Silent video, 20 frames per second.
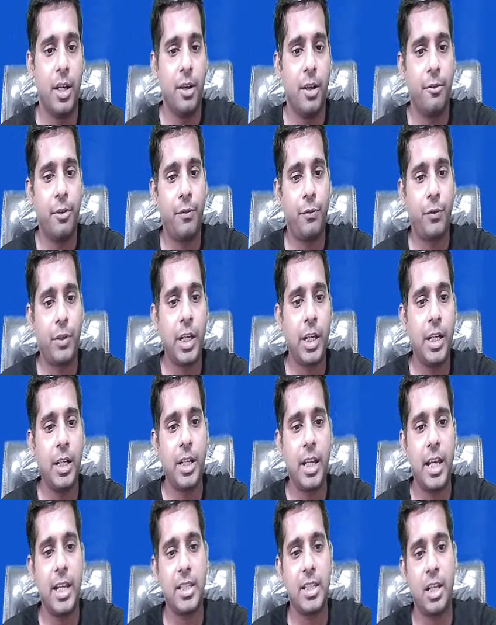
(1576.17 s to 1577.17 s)
15
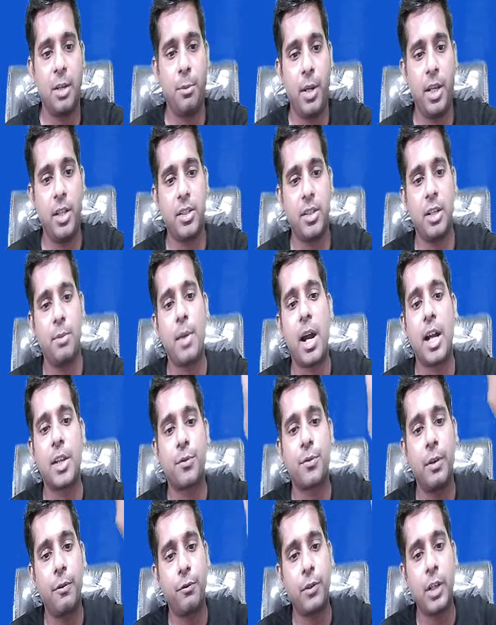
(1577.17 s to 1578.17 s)
days remains in March.
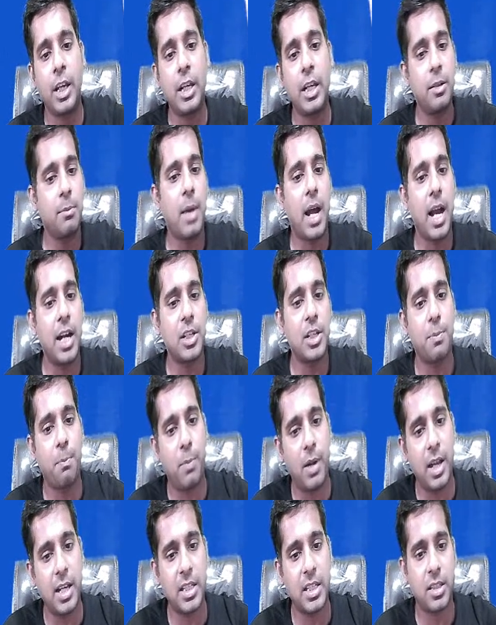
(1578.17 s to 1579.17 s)
15 March
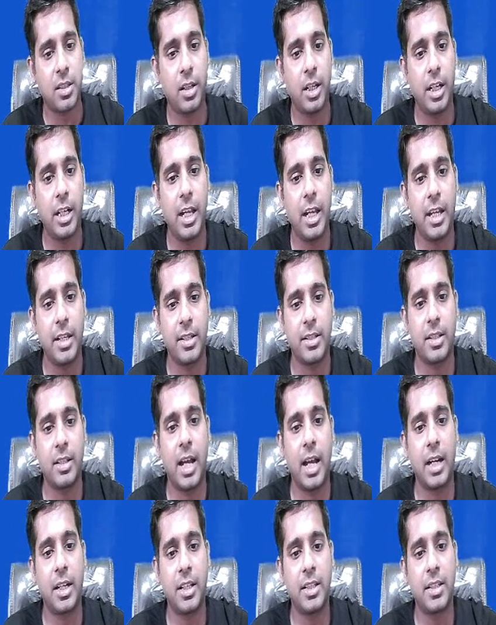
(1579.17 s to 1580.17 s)
plus 3 days.
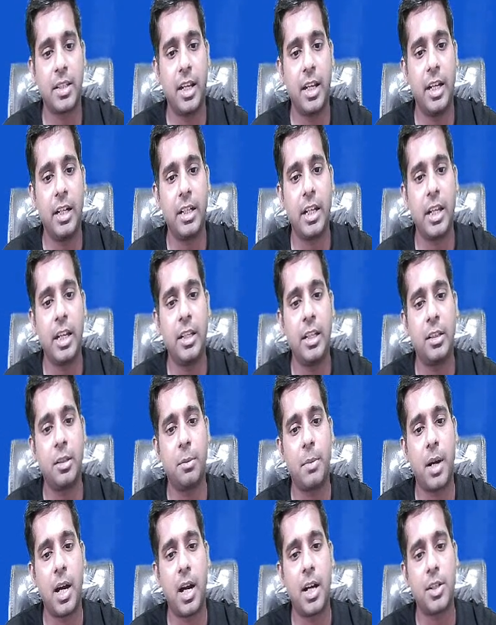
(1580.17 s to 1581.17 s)
That is 18th
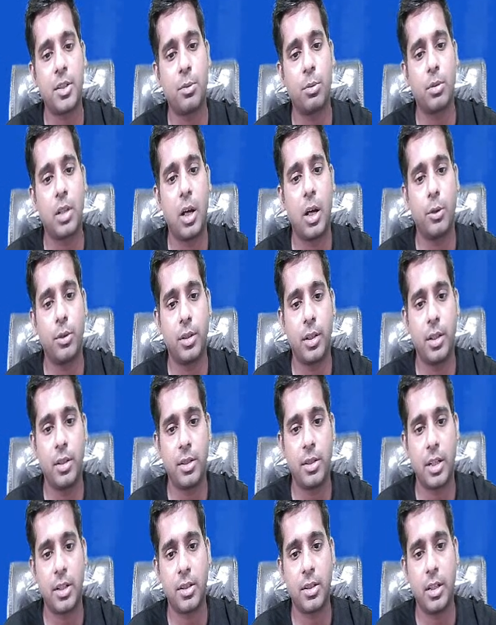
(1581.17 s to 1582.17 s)
March
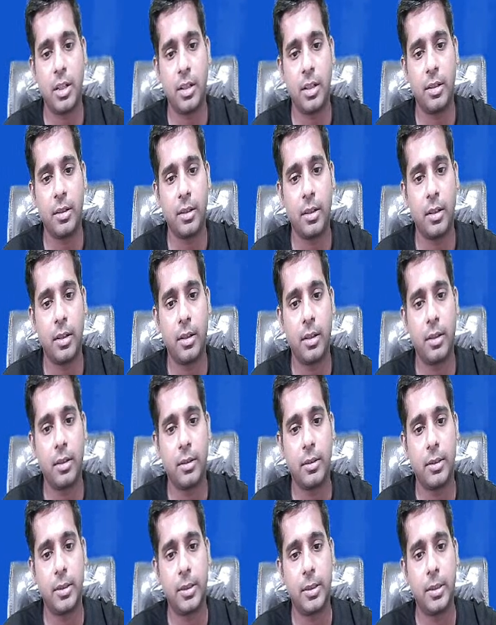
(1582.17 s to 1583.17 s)
2016.
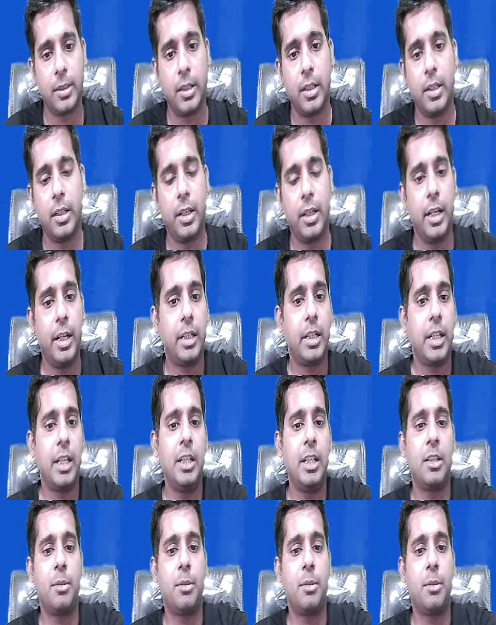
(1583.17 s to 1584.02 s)
18th